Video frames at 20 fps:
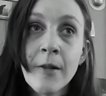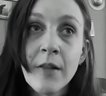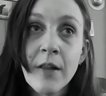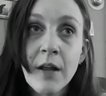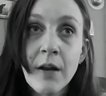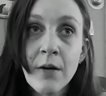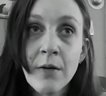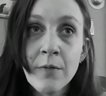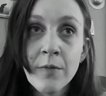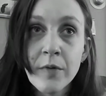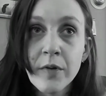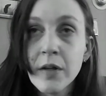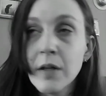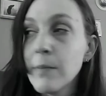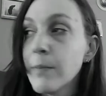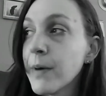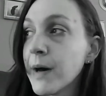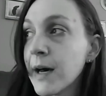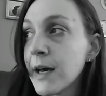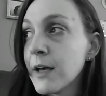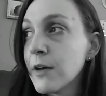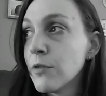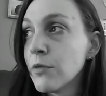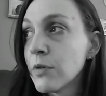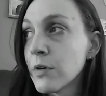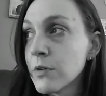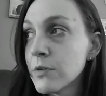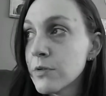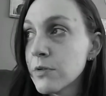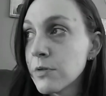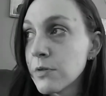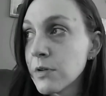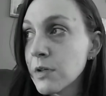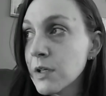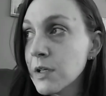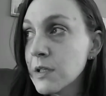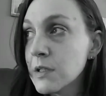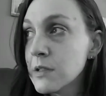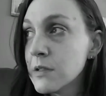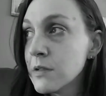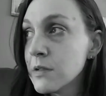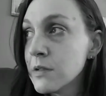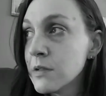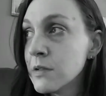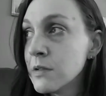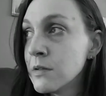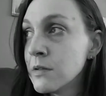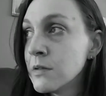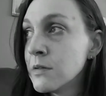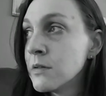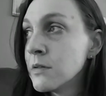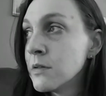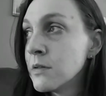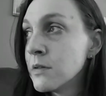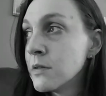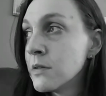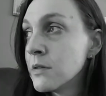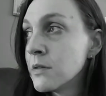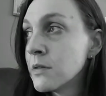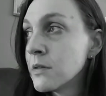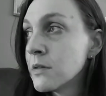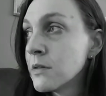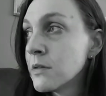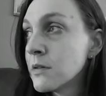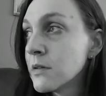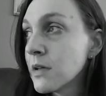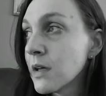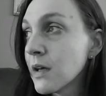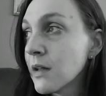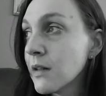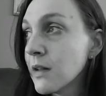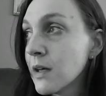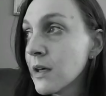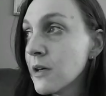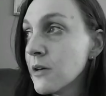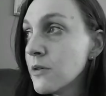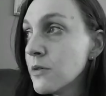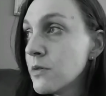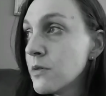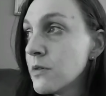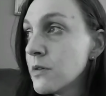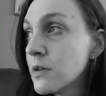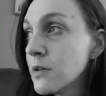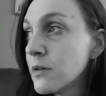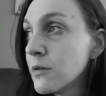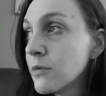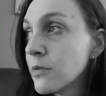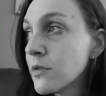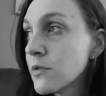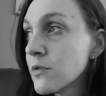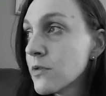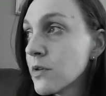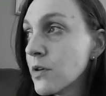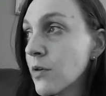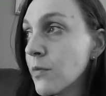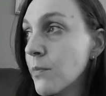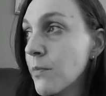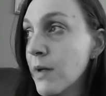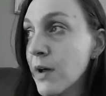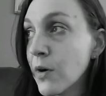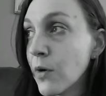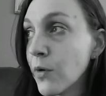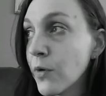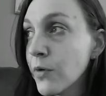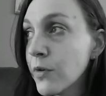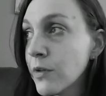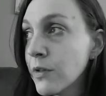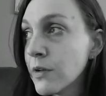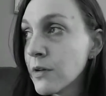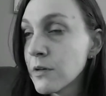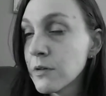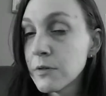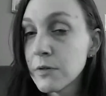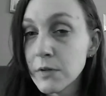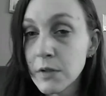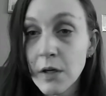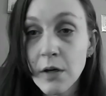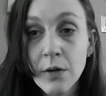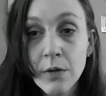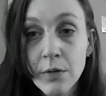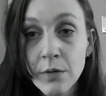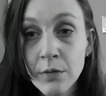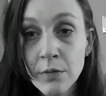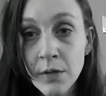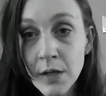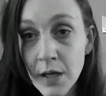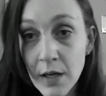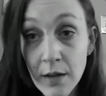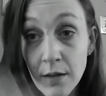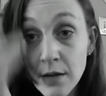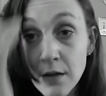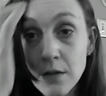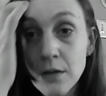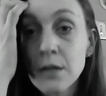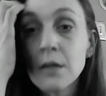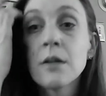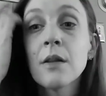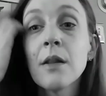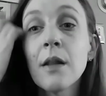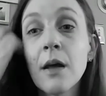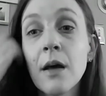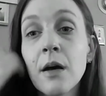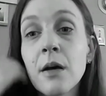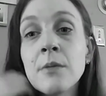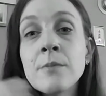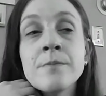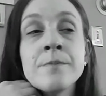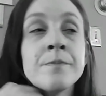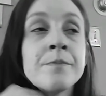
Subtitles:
They don't really buy groceries like they used to. There's no milk, there's no anything like that.